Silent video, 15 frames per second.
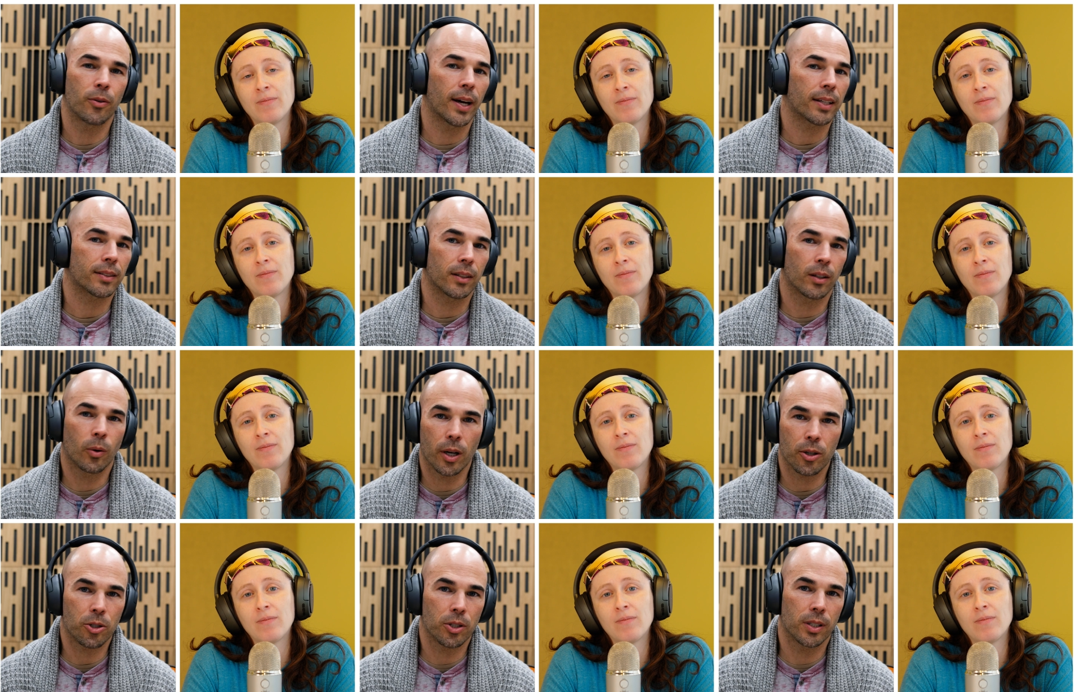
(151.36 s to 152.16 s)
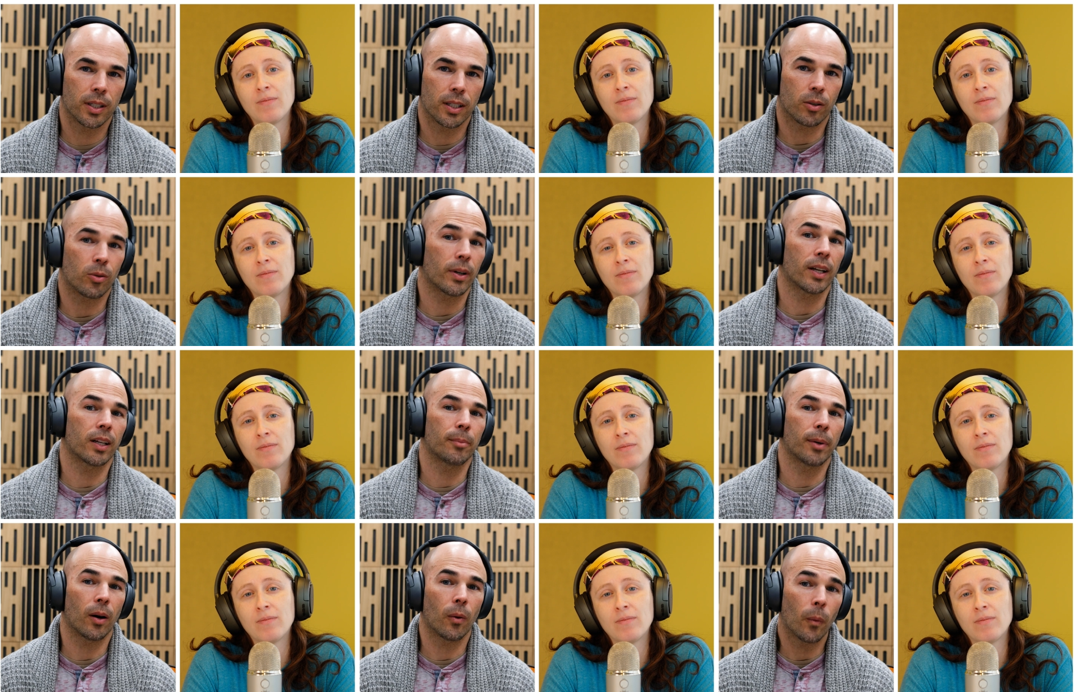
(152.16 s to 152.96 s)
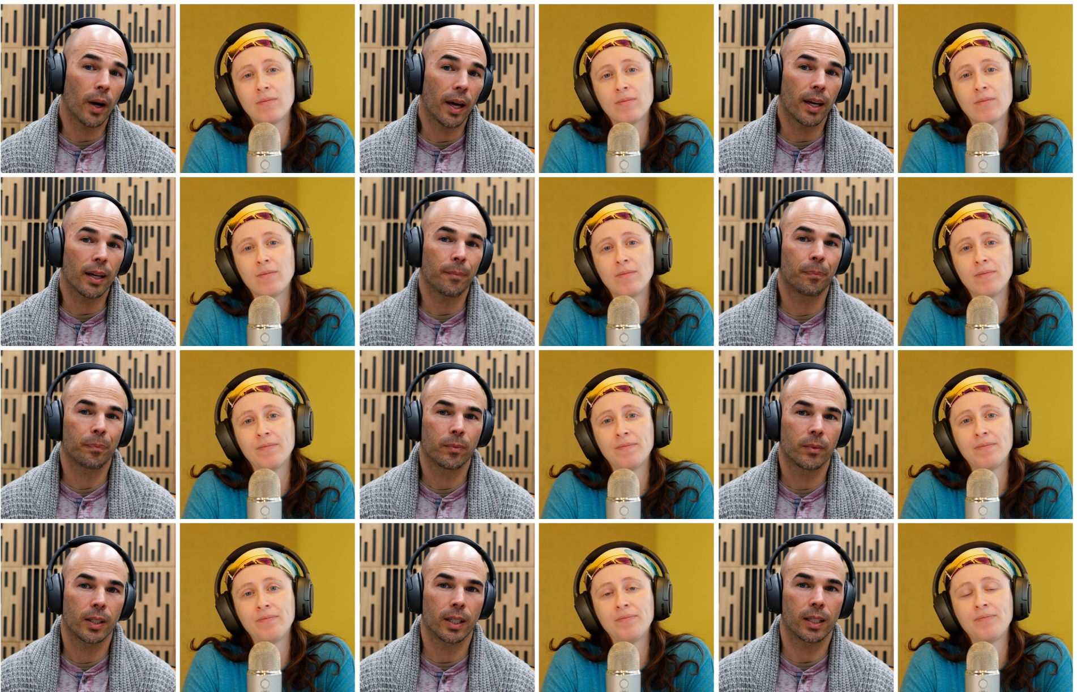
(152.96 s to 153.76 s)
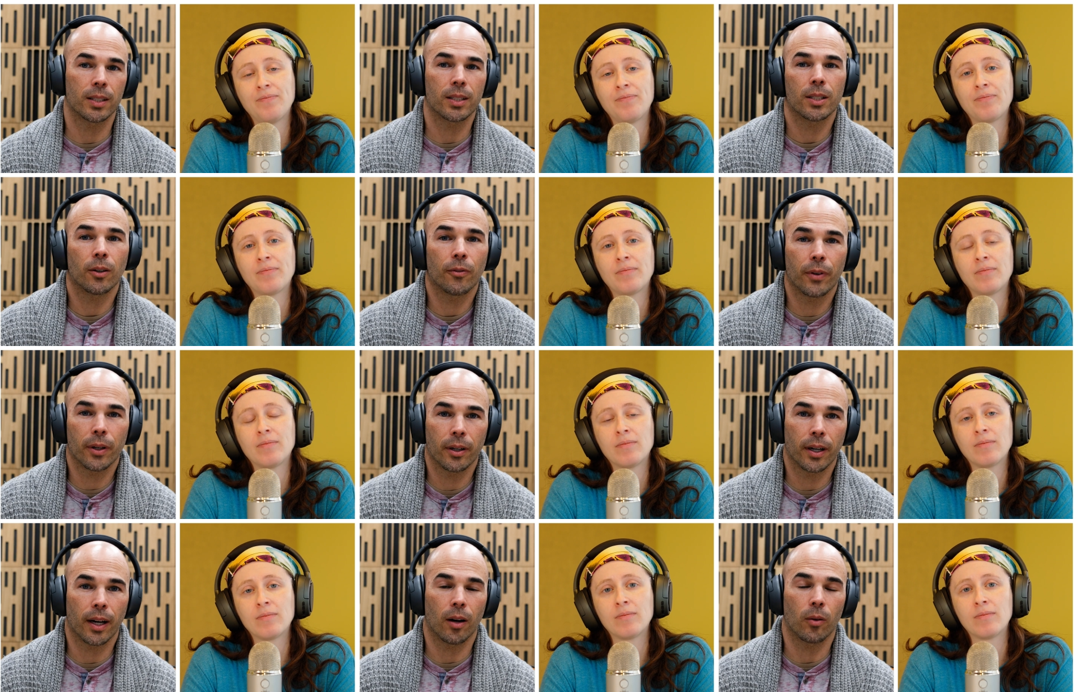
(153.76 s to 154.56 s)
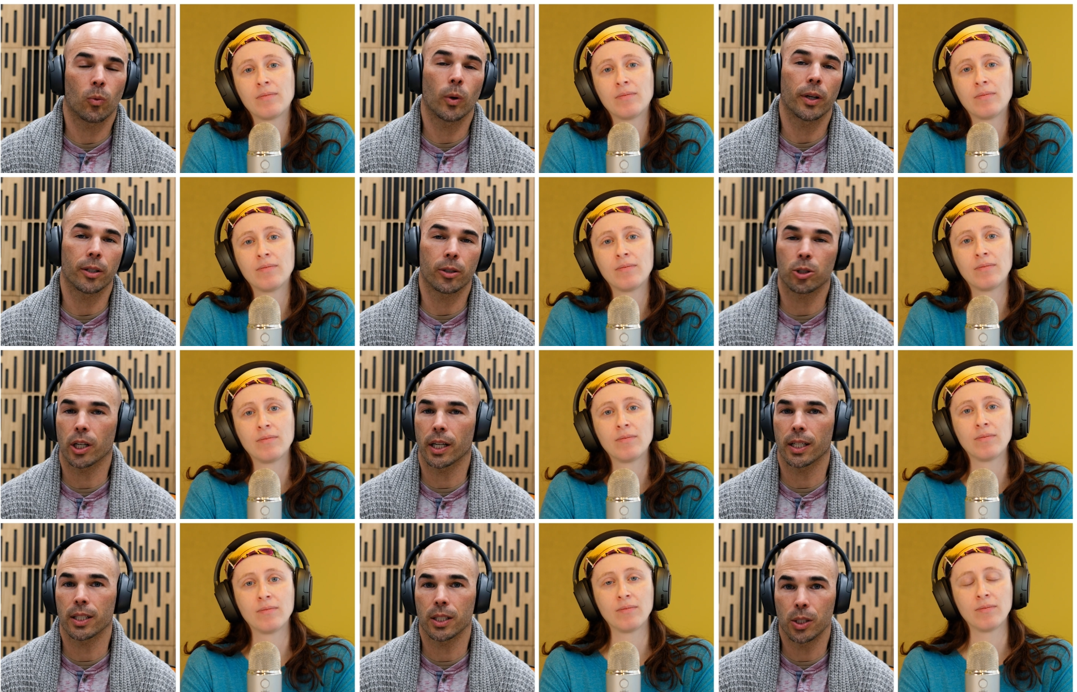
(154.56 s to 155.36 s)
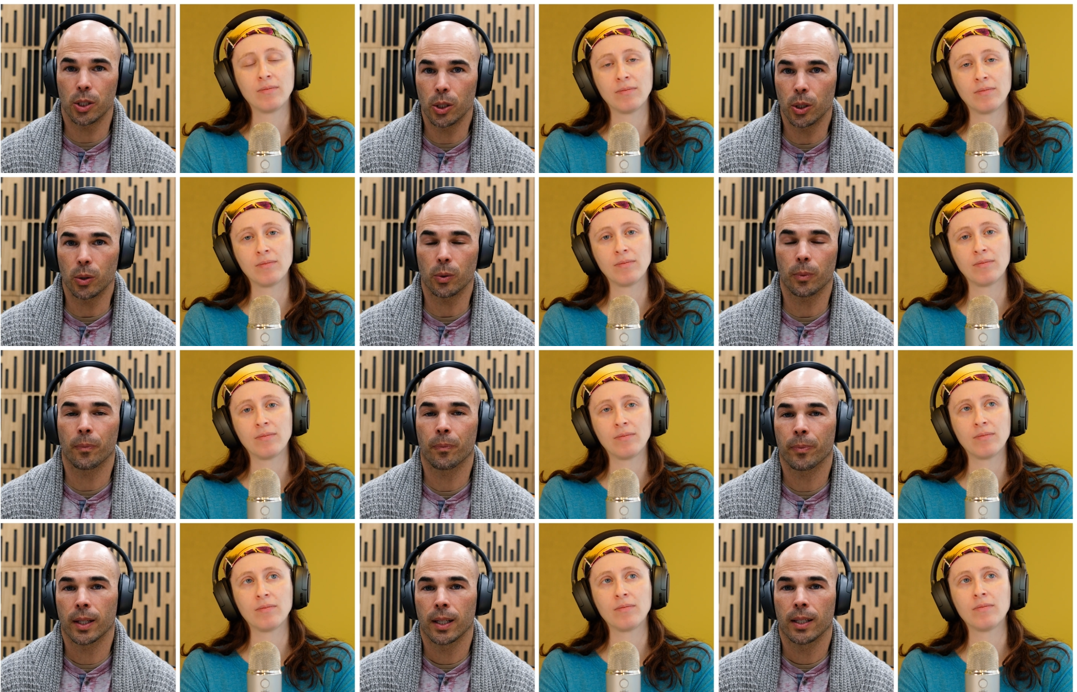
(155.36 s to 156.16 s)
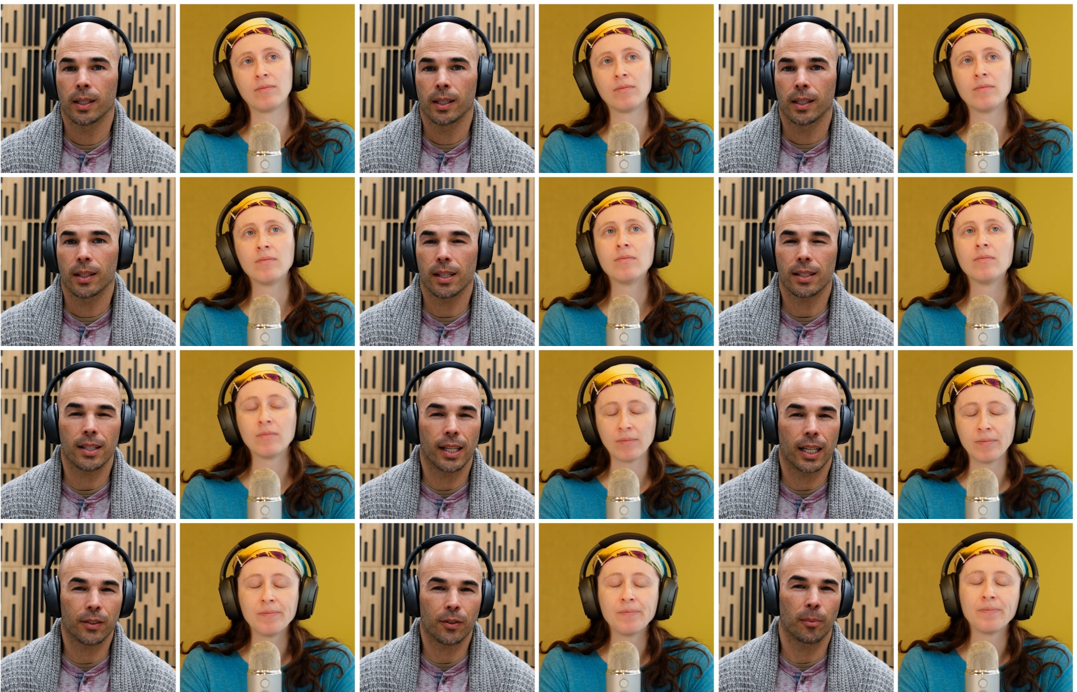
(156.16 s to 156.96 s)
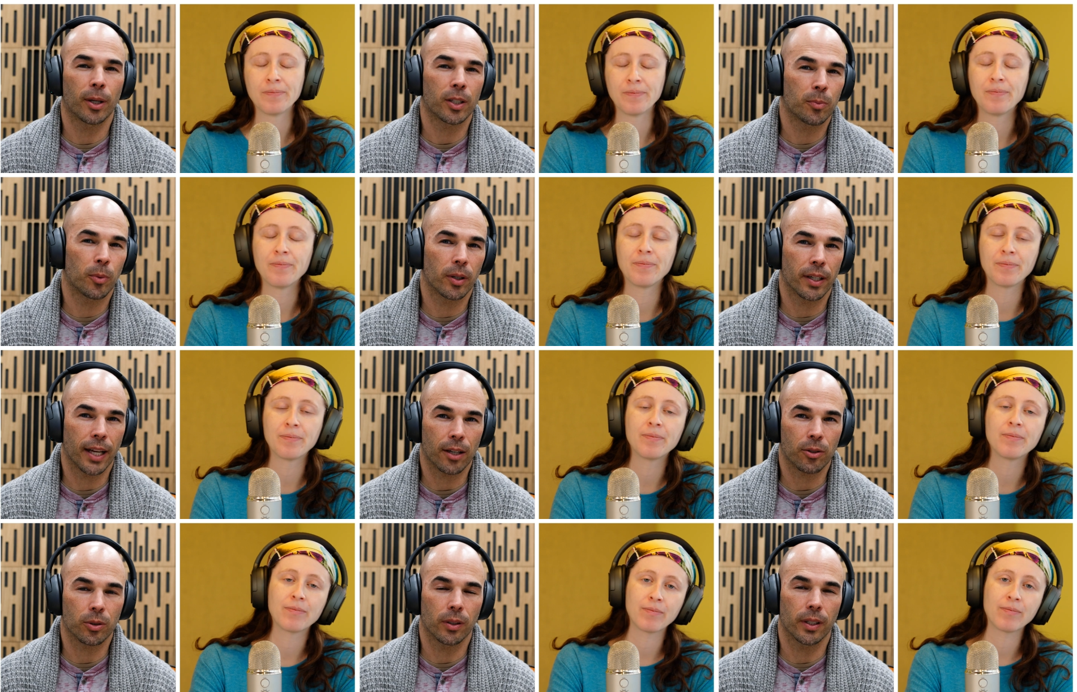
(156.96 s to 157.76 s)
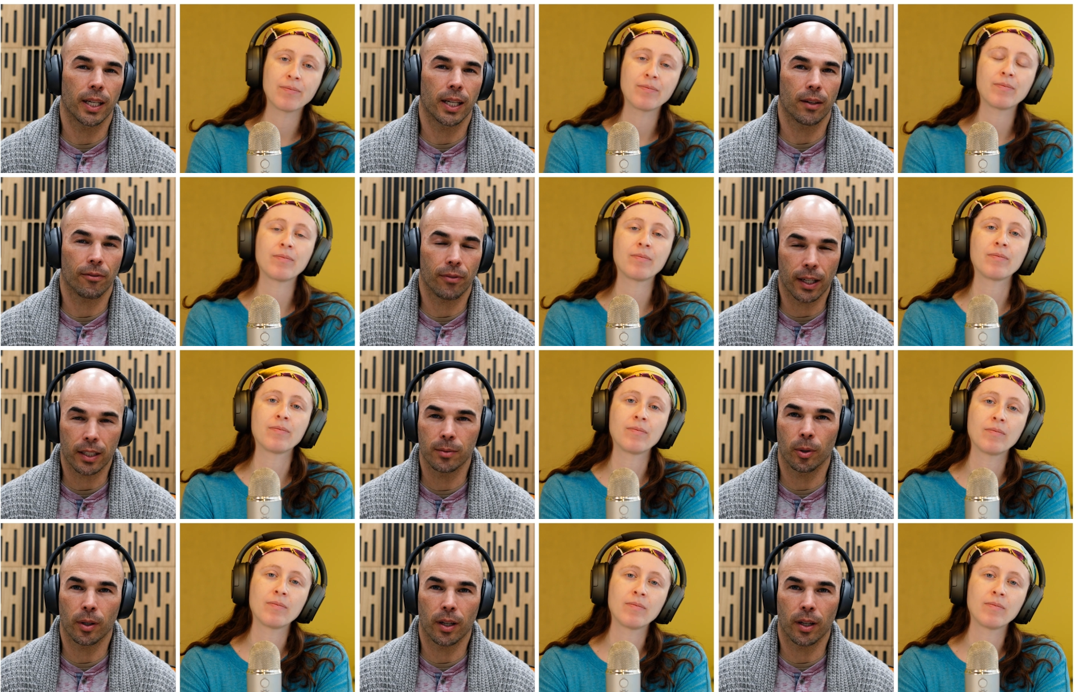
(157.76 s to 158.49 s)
Speaker 1: you ask a question in a roundabout way, they can still figure out what you're trying to do. This allows for much more natural and flexible